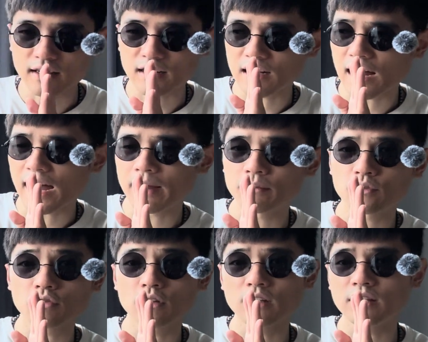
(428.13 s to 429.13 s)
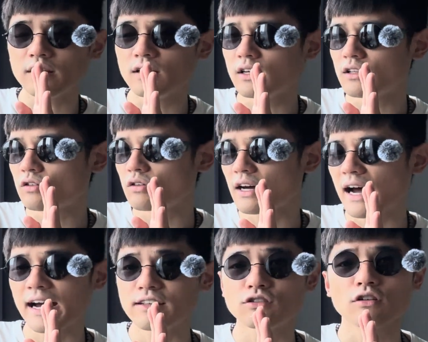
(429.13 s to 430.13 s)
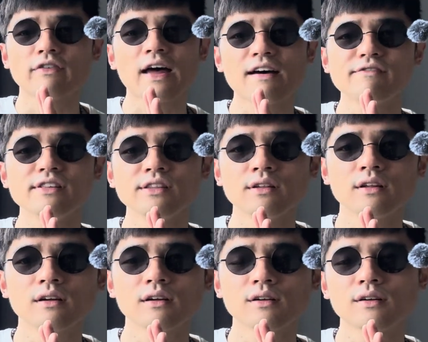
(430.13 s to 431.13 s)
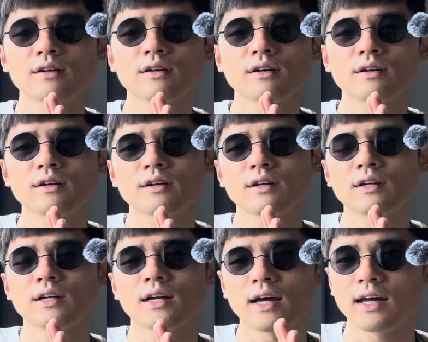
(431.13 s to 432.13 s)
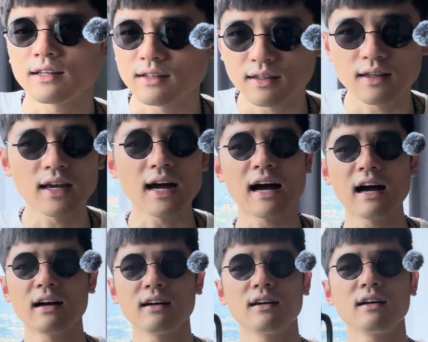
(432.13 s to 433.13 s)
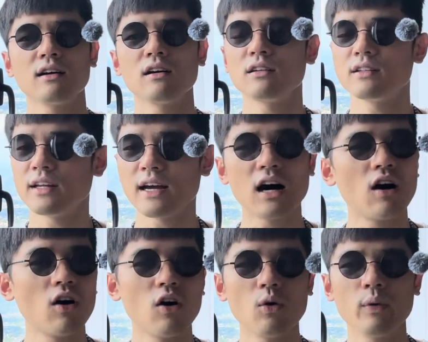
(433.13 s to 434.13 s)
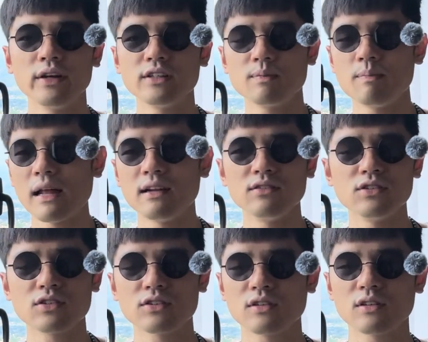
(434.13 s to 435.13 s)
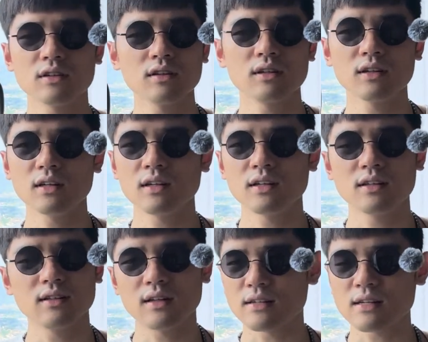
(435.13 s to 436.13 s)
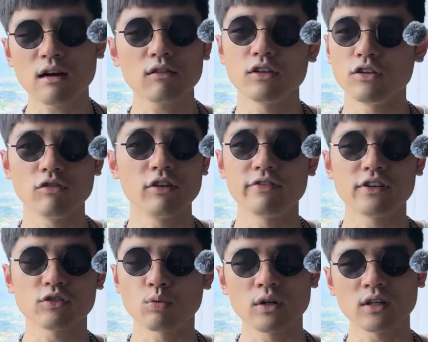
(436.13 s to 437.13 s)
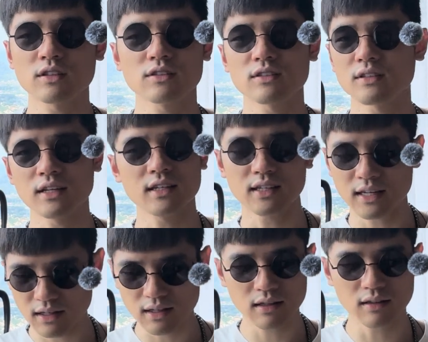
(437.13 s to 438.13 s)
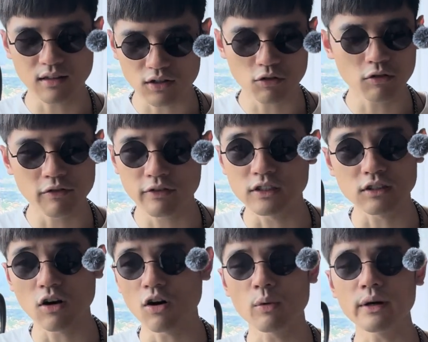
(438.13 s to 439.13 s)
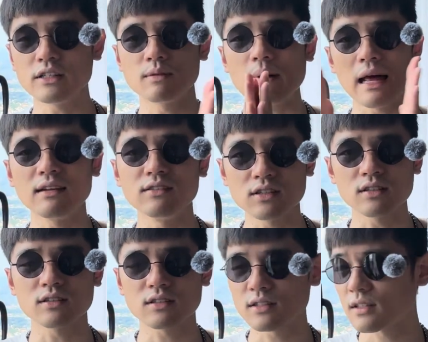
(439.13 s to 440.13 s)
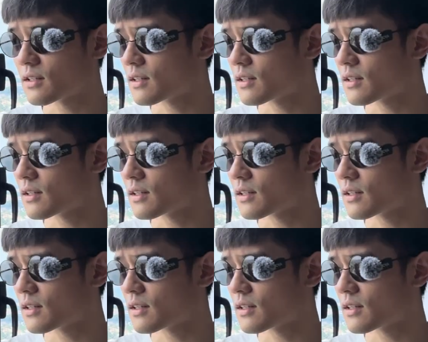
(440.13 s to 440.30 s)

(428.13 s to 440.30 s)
climb to the heights of heaven. And they are always balanced. That's how the universe works. The universe always balances,